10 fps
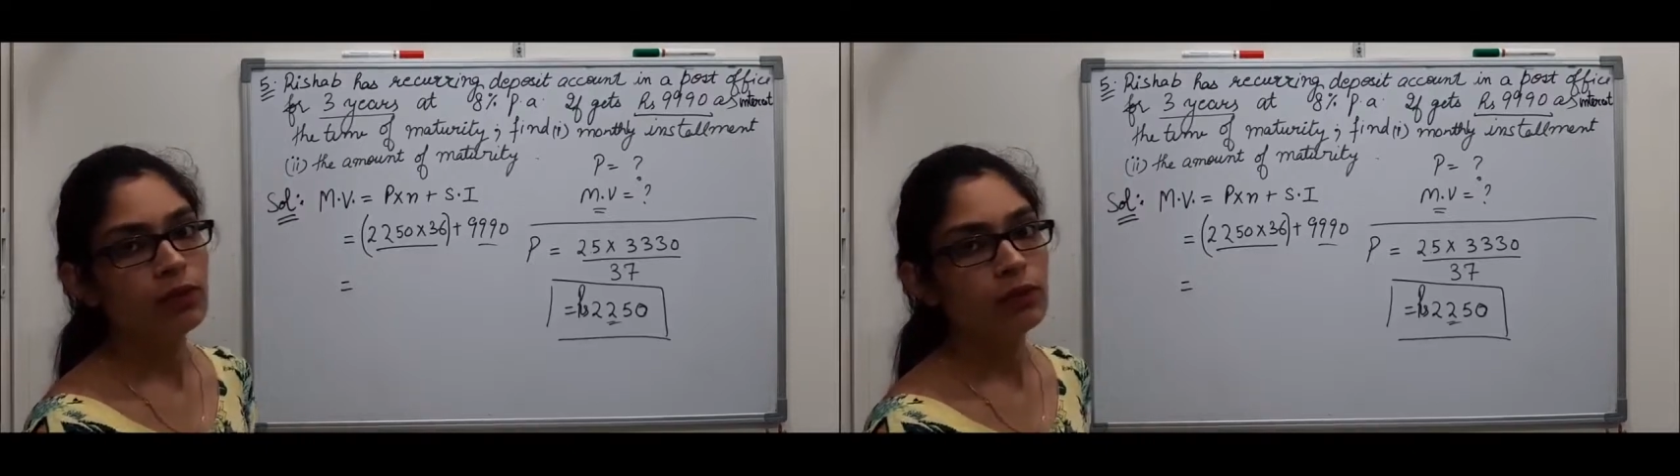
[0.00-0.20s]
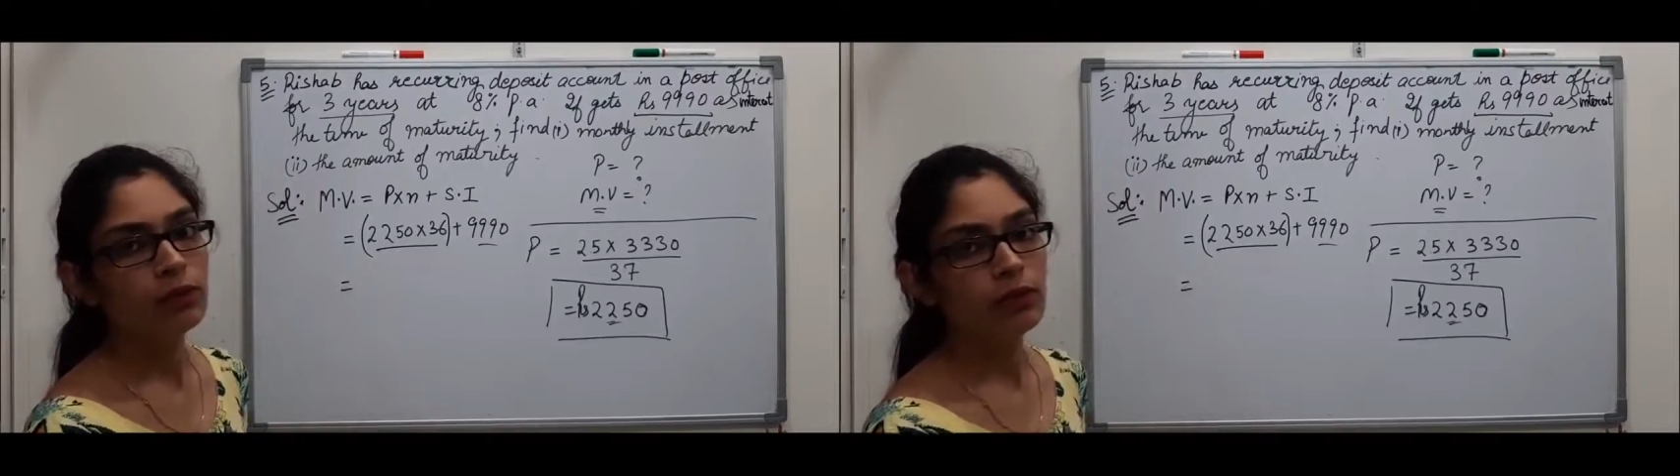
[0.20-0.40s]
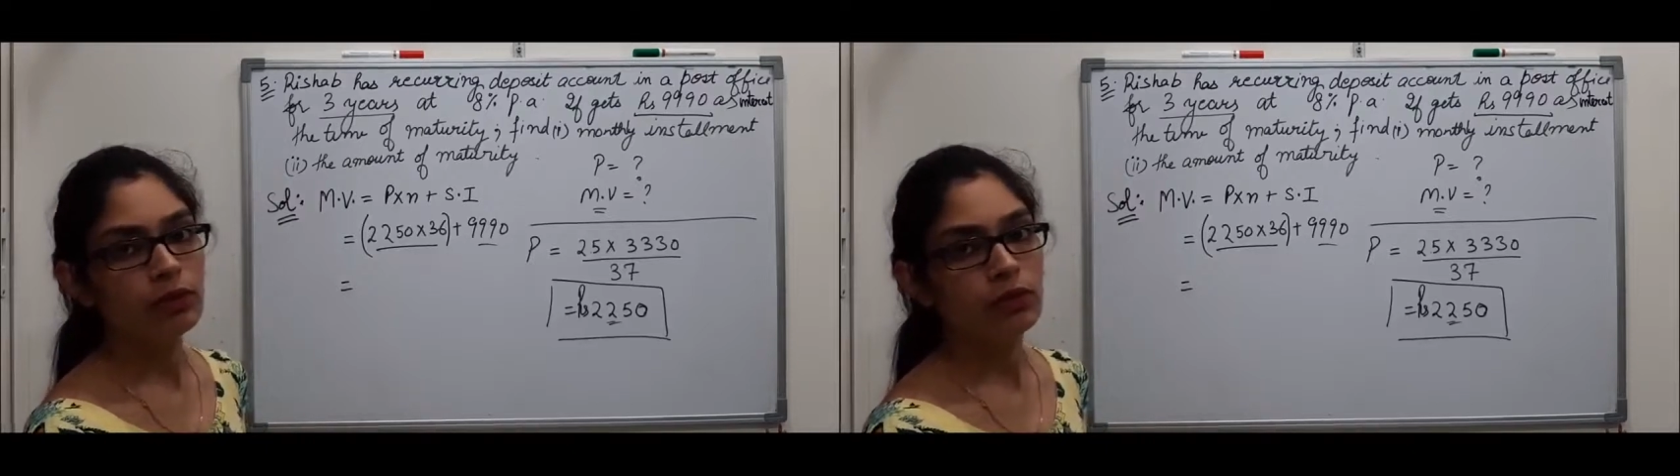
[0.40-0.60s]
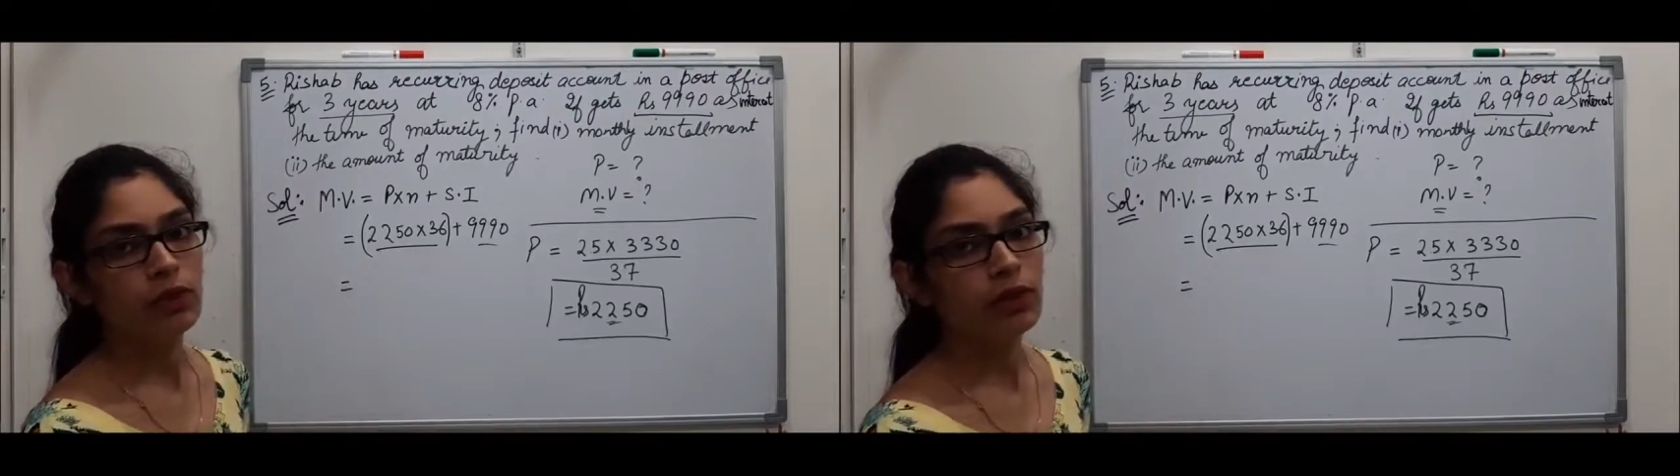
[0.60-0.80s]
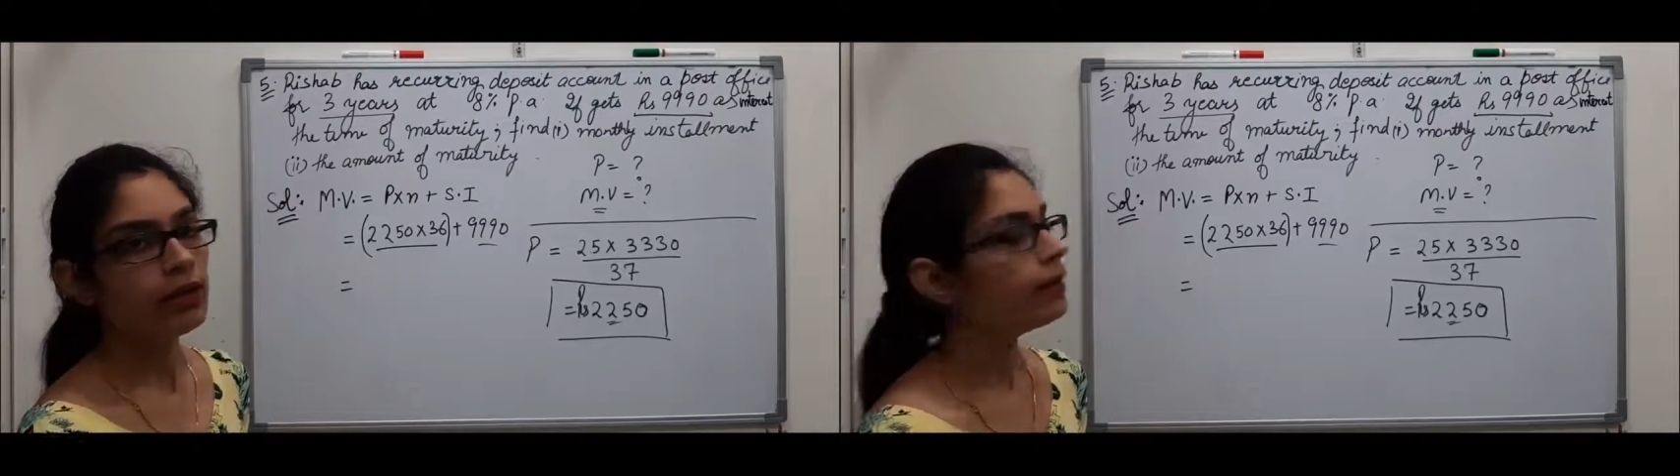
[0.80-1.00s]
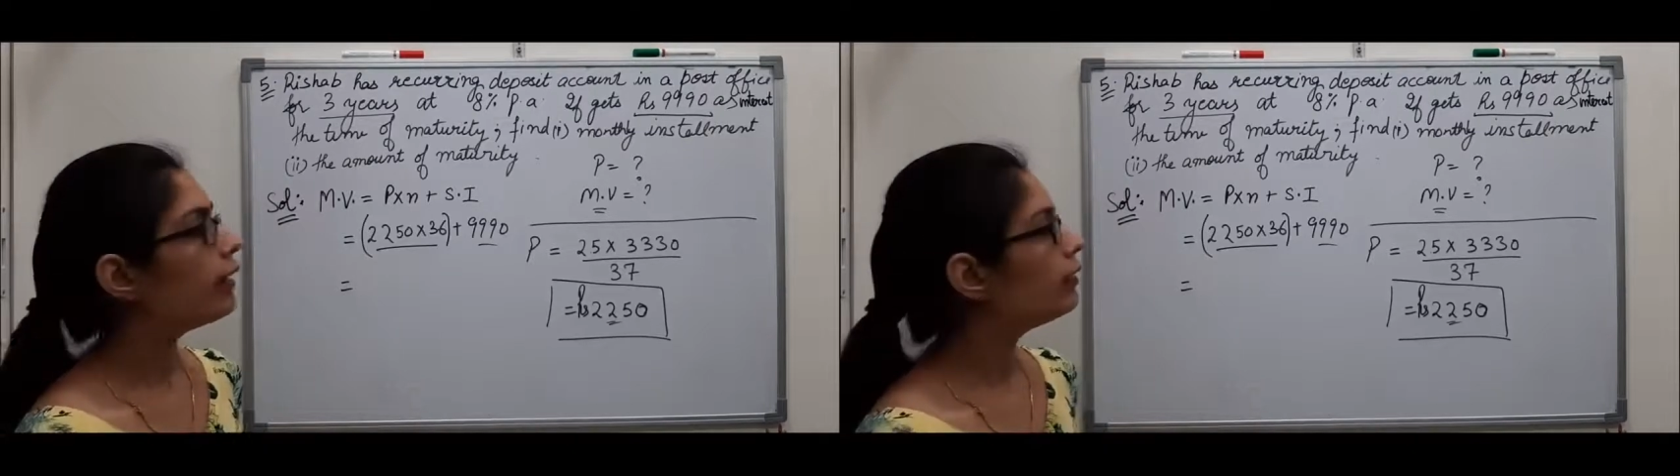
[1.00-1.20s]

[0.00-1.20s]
you can surely write